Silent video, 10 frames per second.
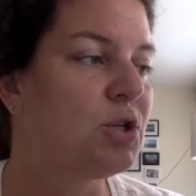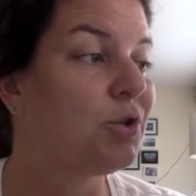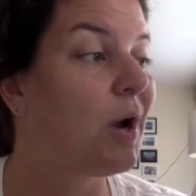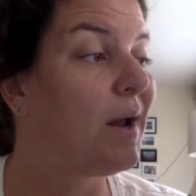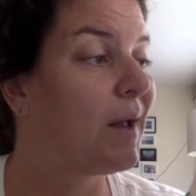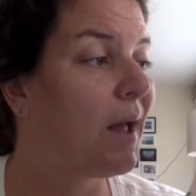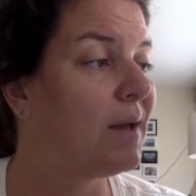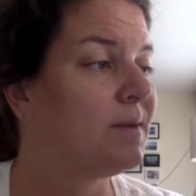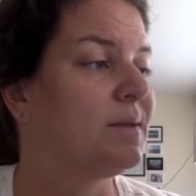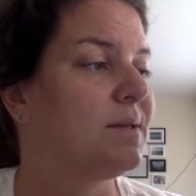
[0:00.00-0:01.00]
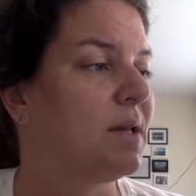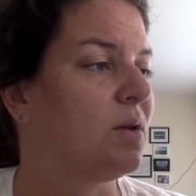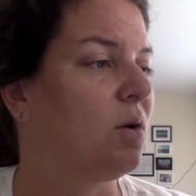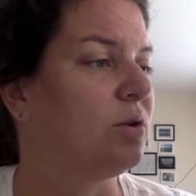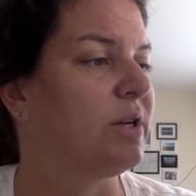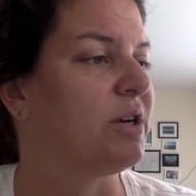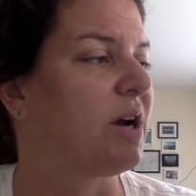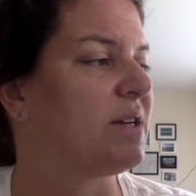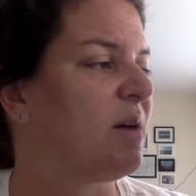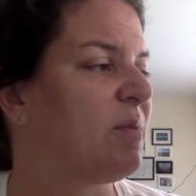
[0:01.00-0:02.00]
Try again, said the old green
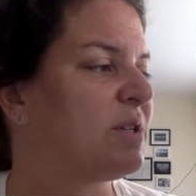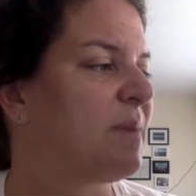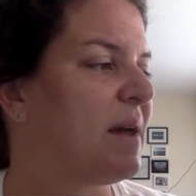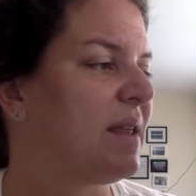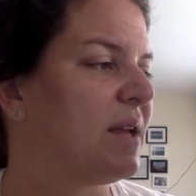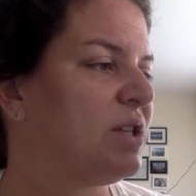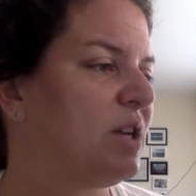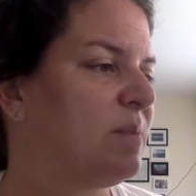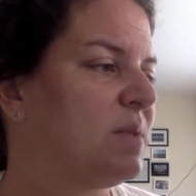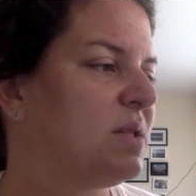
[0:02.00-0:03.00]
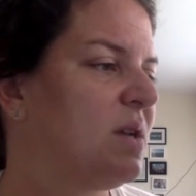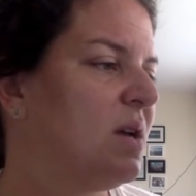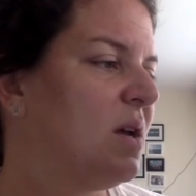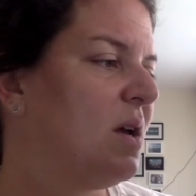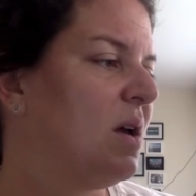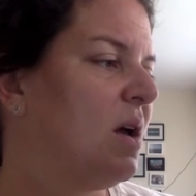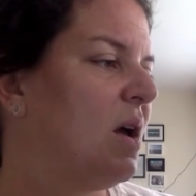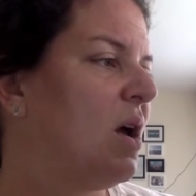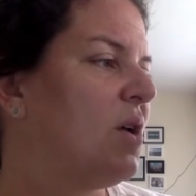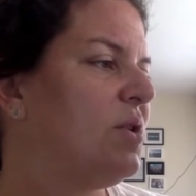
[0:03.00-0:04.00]
grasshopper, smiling at James.
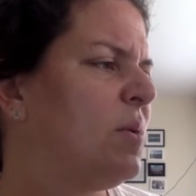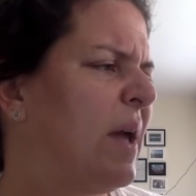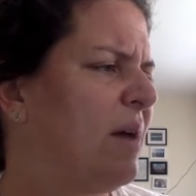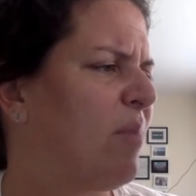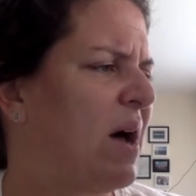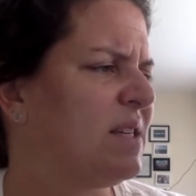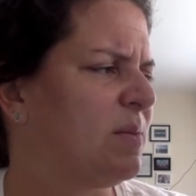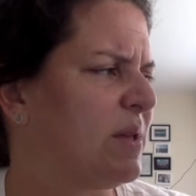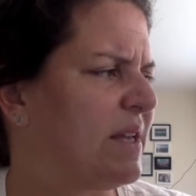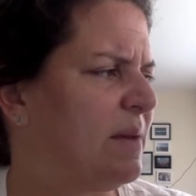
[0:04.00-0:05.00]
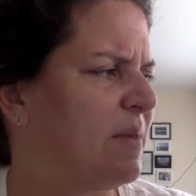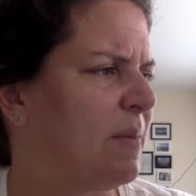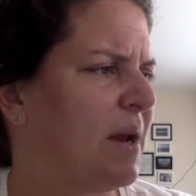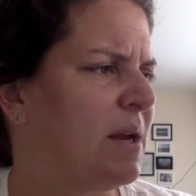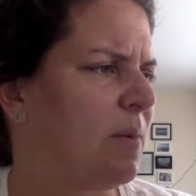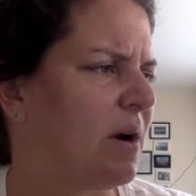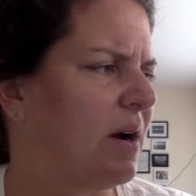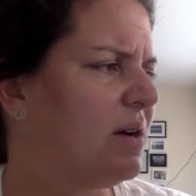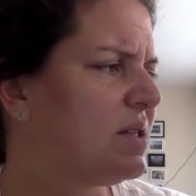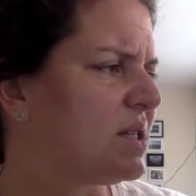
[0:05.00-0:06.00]
You can't possibly keep them anywhere
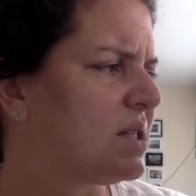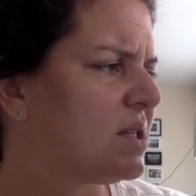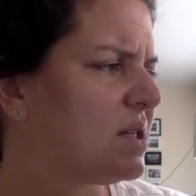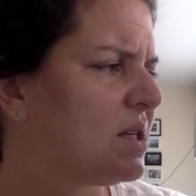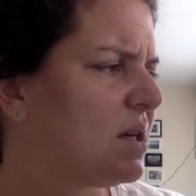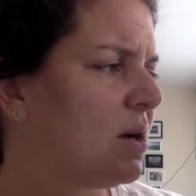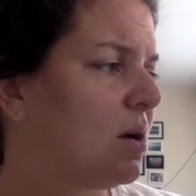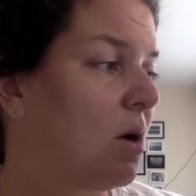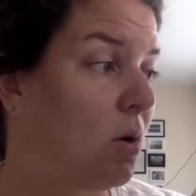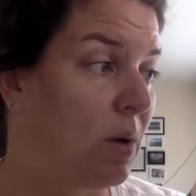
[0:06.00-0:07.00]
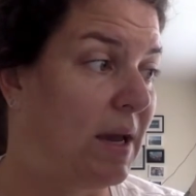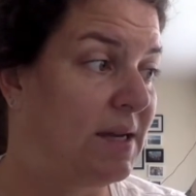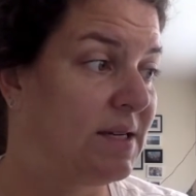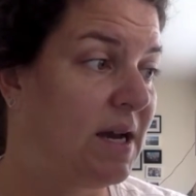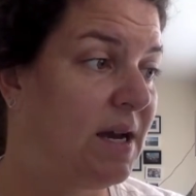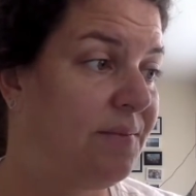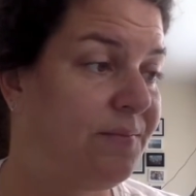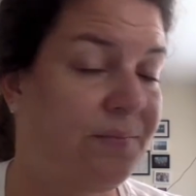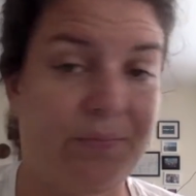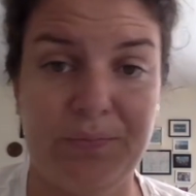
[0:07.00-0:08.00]
else. Oh, can't I?
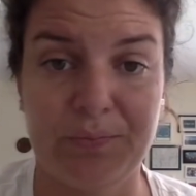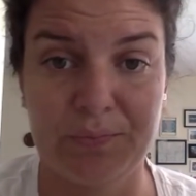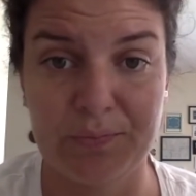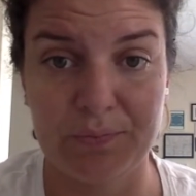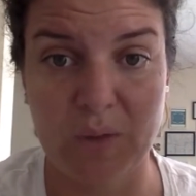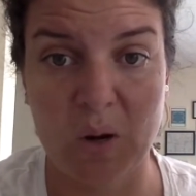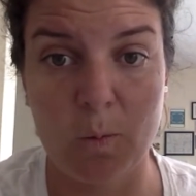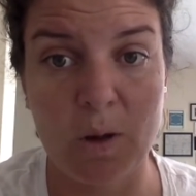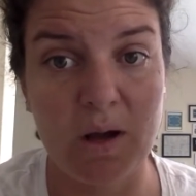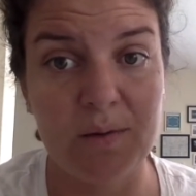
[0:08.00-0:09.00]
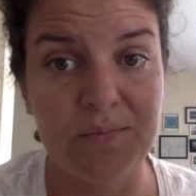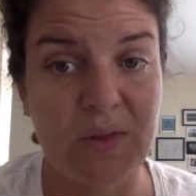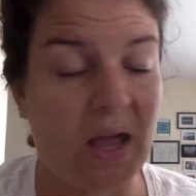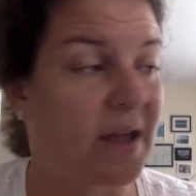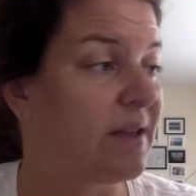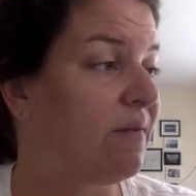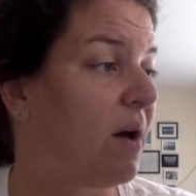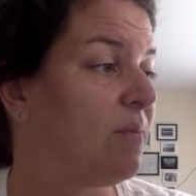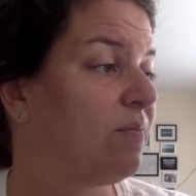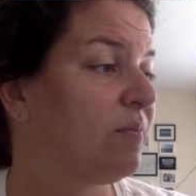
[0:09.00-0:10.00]
Well, I give
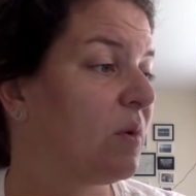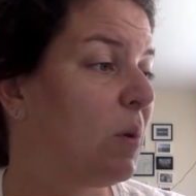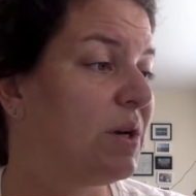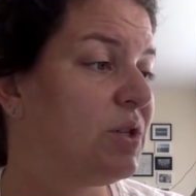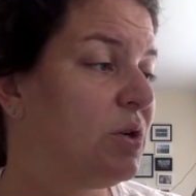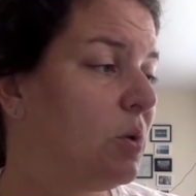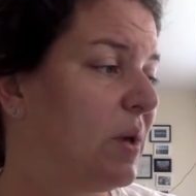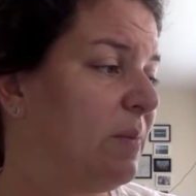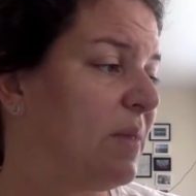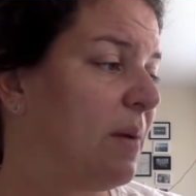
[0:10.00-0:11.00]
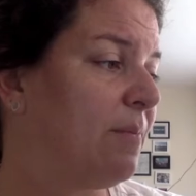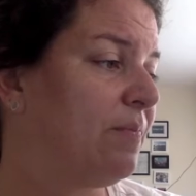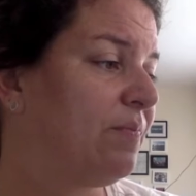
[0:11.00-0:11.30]
up. Where do you keep them?